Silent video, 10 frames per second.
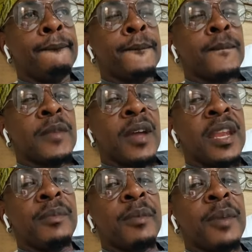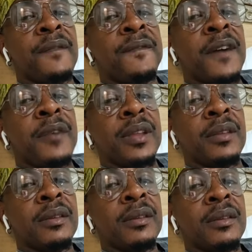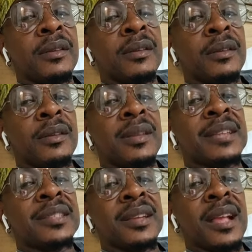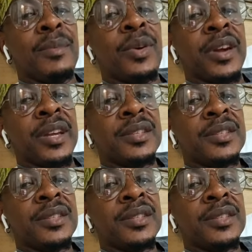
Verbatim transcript: and them give me a foreign national mortgage.